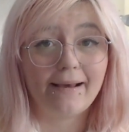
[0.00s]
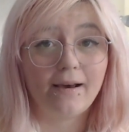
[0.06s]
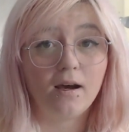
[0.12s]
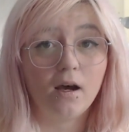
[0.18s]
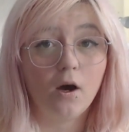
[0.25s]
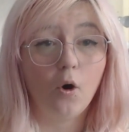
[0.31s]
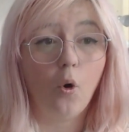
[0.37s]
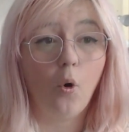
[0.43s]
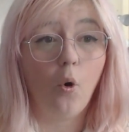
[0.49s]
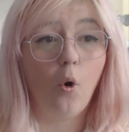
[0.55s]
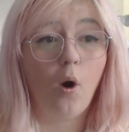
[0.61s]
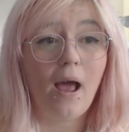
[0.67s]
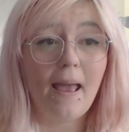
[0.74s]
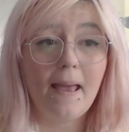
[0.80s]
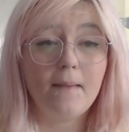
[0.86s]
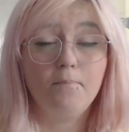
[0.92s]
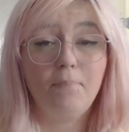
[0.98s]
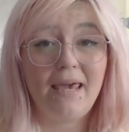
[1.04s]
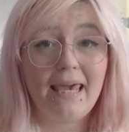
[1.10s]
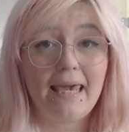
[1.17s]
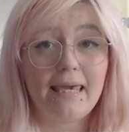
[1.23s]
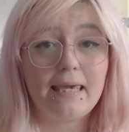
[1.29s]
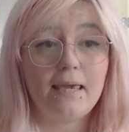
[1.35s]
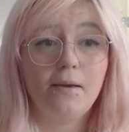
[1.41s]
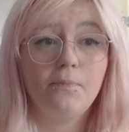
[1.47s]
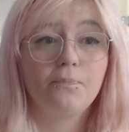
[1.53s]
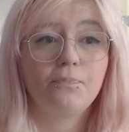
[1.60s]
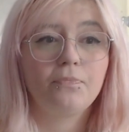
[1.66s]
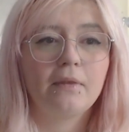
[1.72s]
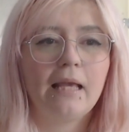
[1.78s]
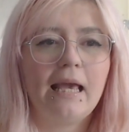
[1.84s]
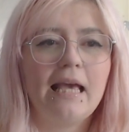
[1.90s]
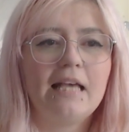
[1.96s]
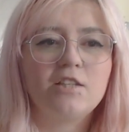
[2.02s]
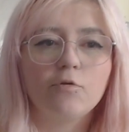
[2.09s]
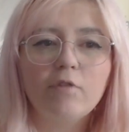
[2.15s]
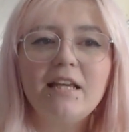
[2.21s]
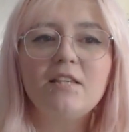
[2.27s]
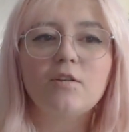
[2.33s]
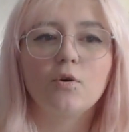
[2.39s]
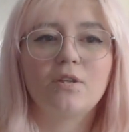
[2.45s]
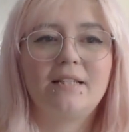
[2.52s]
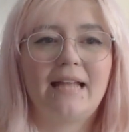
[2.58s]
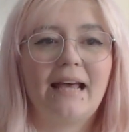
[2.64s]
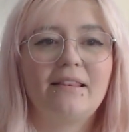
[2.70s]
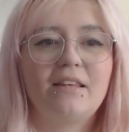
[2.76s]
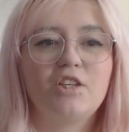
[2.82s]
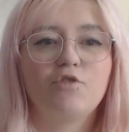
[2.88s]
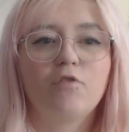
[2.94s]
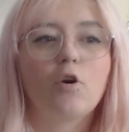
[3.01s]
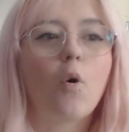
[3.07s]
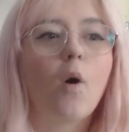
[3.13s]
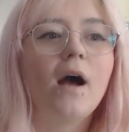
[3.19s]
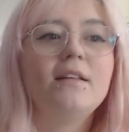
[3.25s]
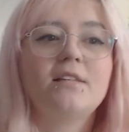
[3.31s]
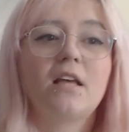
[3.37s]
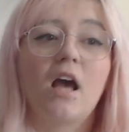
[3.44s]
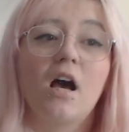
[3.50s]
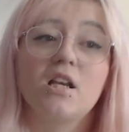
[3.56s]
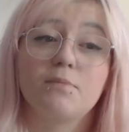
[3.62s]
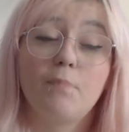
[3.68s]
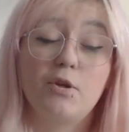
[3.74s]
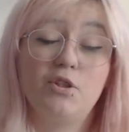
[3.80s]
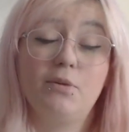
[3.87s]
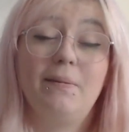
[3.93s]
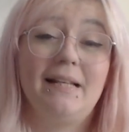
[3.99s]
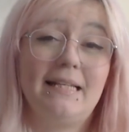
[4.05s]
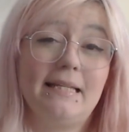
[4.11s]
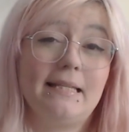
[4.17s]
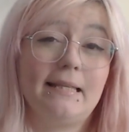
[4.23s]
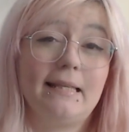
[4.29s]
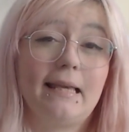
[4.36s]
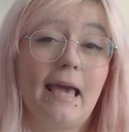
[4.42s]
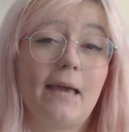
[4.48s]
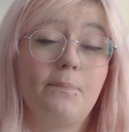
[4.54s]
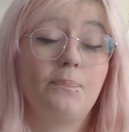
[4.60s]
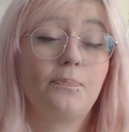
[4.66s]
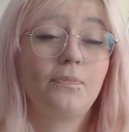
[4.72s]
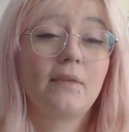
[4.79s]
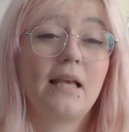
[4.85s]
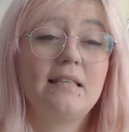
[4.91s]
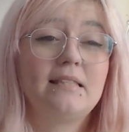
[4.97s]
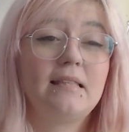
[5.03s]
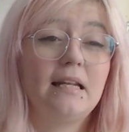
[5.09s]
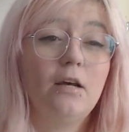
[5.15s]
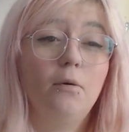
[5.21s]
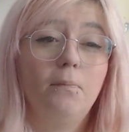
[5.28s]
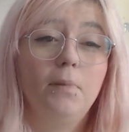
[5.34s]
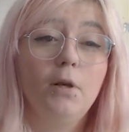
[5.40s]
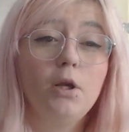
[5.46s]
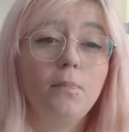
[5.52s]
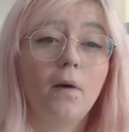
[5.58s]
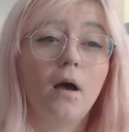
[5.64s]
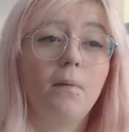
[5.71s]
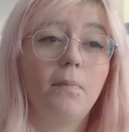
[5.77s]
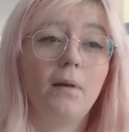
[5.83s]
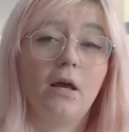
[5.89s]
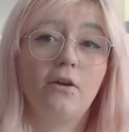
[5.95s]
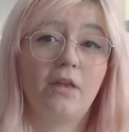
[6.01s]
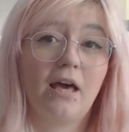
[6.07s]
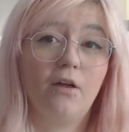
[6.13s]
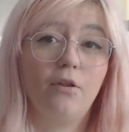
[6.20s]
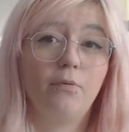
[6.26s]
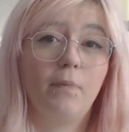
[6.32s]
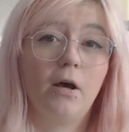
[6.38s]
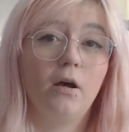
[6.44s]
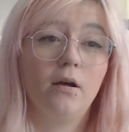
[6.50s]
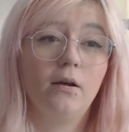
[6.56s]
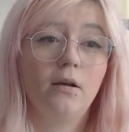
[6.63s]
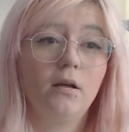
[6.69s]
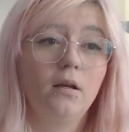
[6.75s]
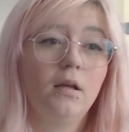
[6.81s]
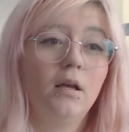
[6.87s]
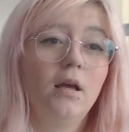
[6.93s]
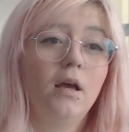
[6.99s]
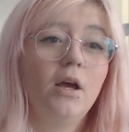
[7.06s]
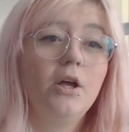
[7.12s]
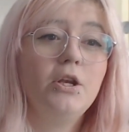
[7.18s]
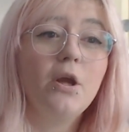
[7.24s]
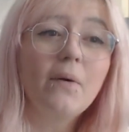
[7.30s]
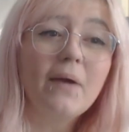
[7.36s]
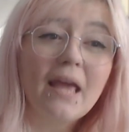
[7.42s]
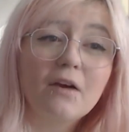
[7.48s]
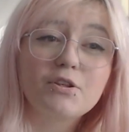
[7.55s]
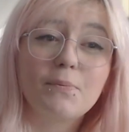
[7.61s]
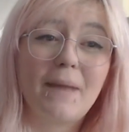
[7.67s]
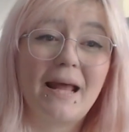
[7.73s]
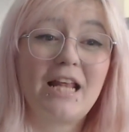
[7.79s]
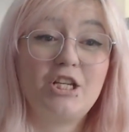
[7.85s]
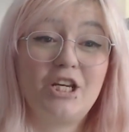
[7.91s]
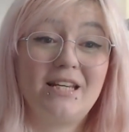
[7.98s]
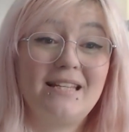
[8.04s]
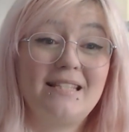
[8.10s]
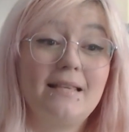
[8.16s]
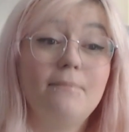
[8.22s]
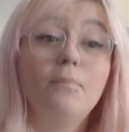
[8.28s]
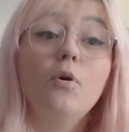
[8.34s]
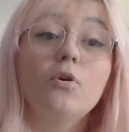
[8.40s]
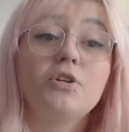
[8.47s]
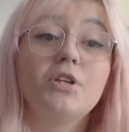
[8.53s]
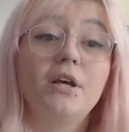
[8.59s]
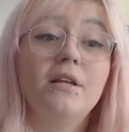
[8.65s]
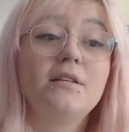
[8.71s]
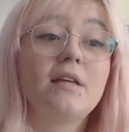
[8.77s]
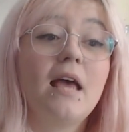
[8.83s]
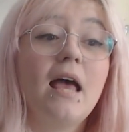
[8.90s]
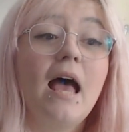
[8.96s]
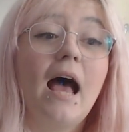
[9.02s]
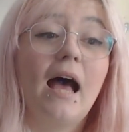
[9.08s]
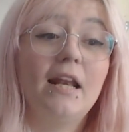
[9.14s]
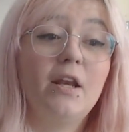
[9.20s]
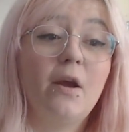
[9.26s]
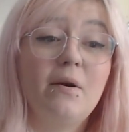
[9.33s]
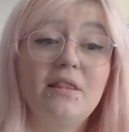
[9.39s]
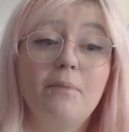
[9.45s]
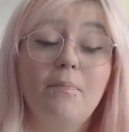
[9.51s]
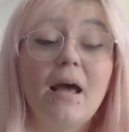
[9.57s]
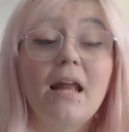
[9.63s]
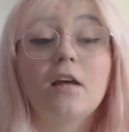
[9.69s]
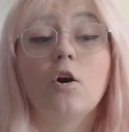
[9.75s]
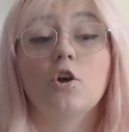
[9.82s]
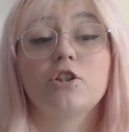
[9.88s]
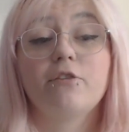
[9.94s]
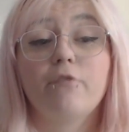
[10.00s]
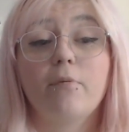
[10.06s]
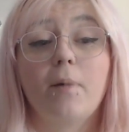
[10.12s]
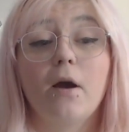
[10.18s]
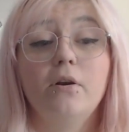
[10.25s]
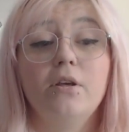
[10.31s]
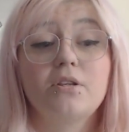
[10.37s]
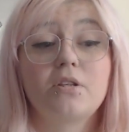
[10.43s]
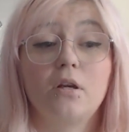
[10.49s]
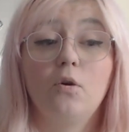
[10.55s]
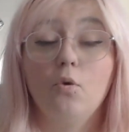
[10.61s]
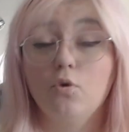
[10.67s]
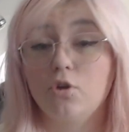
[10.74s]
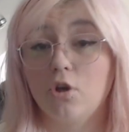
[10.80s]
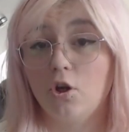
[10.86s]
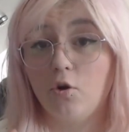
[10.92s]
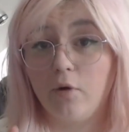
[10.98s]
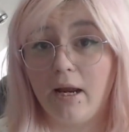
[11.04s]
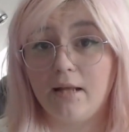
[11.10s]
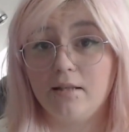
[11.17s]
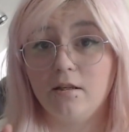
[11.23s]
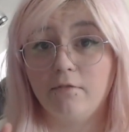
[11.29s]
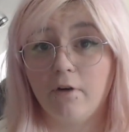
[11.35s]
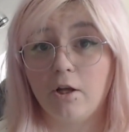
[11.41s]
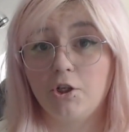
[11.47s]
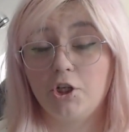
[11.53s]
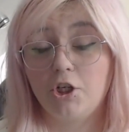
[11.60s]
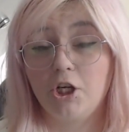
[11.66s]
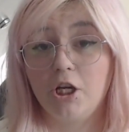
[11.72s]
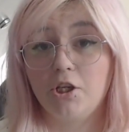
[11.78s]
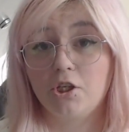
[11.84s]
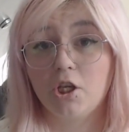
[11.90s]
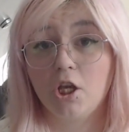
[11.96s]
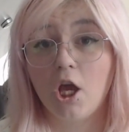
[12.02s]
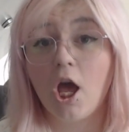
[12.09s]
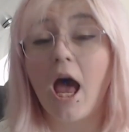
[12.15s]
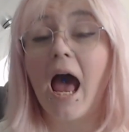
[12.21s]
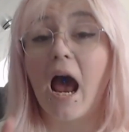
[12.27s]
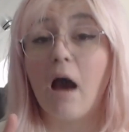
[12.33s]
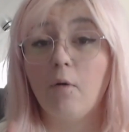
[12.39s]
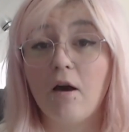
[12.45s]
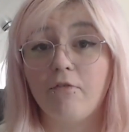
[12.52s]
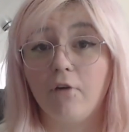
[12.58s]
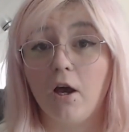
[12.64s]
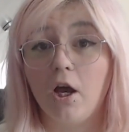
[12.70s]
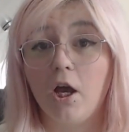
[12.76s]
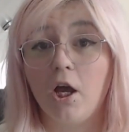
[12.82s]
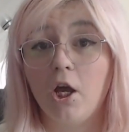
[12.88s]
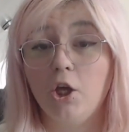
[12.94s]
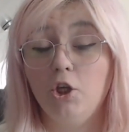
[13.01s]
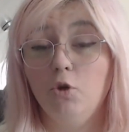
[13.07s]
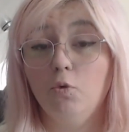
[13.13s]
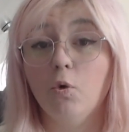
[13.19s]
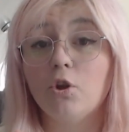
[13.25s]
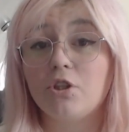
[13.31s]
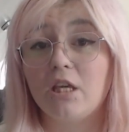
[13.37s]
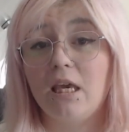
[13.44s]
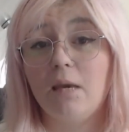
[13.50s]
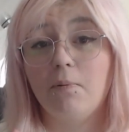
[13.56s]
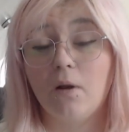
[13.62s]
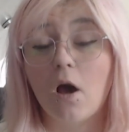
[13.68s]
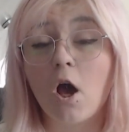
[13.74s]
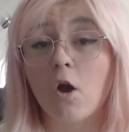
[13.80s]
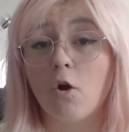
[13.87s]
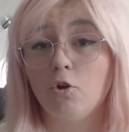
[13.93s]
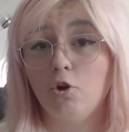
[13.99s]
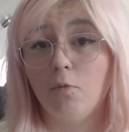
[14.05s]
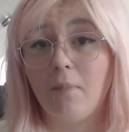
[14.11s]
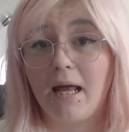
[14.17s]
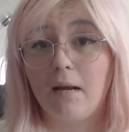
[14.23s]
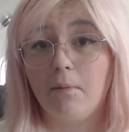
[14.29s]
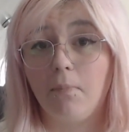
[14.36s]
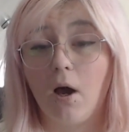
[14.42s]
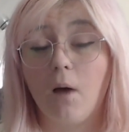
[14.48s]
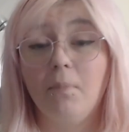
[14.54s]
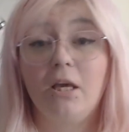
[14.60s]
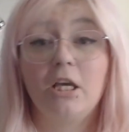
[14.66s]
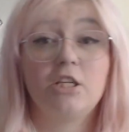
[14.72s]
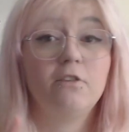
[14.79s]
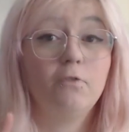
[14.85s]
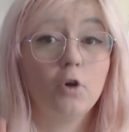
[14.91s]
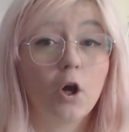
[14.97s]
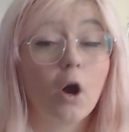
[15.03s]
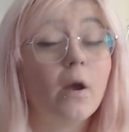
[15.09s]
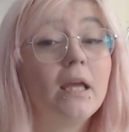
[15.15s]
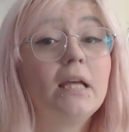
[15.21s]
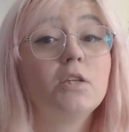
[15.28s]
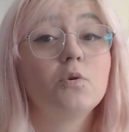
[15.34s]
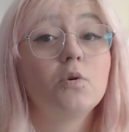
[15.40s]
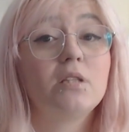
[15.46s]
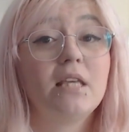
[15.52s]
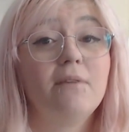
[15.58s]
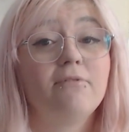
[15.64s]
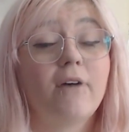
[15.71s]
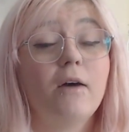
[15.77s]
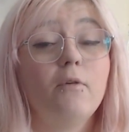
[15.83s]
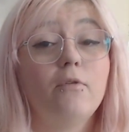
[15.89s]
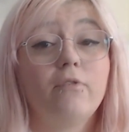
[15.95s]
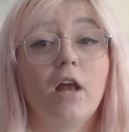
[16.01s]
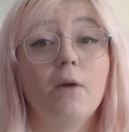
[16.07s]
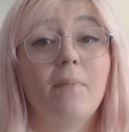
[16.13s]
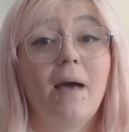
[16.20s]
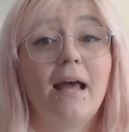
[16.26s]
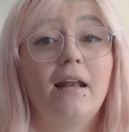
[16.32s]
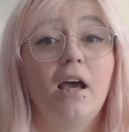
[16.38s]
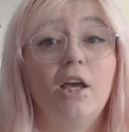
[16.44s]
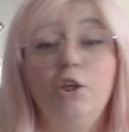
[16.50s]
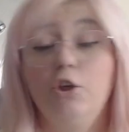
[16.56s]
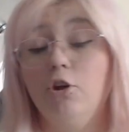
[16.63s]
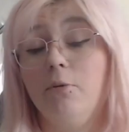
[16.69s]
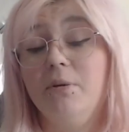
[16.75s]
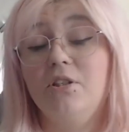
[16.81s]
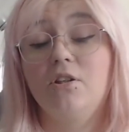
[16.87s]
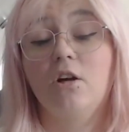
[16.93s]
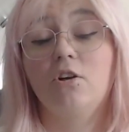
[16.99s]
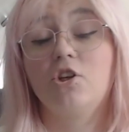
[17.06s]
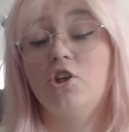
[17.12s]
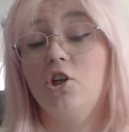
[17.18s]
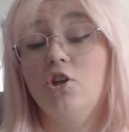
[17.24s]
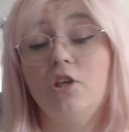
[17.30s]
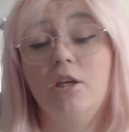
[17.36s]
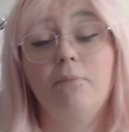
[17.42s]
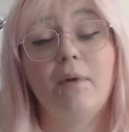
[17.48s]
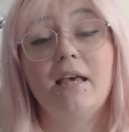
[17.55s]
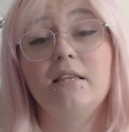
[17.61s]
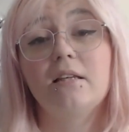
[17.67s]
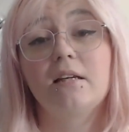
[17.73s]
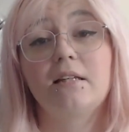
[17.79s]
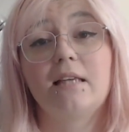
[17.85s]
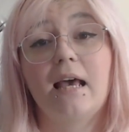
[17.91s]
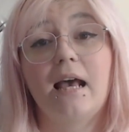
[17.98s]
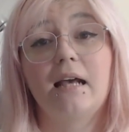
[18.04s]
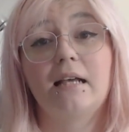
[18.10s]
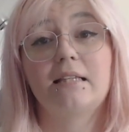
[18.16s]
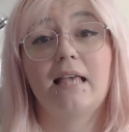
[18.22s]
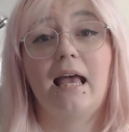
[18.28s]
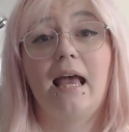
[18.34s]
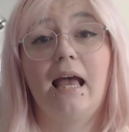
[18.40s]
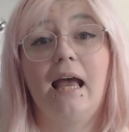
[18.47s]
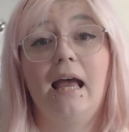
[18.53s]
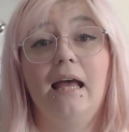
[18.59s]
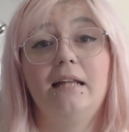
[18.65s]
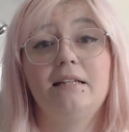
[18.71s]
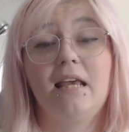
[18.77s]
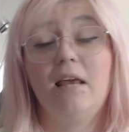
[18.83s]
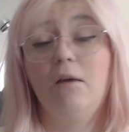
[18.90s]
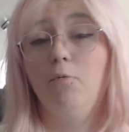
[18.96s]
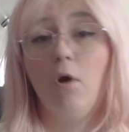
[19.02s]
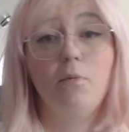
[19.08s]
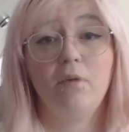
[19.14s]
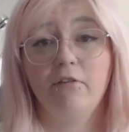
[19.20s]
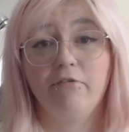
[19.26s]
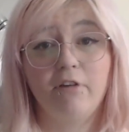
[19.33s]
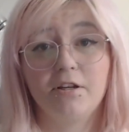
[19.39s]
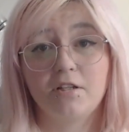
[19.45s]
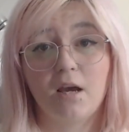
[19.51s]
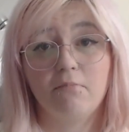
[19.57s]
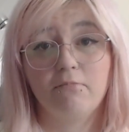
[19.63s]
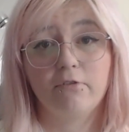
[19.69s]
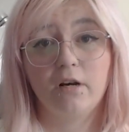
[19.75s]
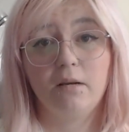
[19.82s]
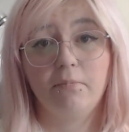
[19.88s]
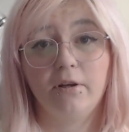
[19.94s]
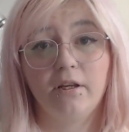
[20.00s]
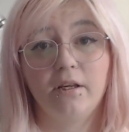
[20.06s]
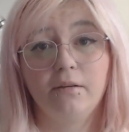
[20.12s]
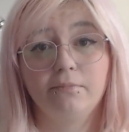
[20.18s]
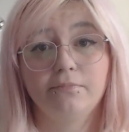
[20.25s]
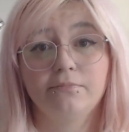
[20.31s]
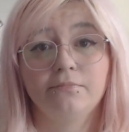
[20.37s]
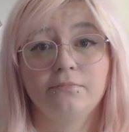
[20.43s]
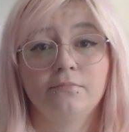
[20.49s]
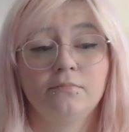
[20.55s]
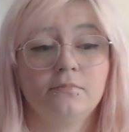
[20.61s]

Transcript: Mana, or MP, is a resource stat that's required to cast most abilities in the game. It's the little blue bar below the health bar. Knowing how to manage it is important, and knowing the mana cost of opponents can also create advantages. However, you want to keep an eye on your mana bar, because if you're going into a team fight with low mana, you could be stuck just using basic attacks, and it won't be a fun time for anybody.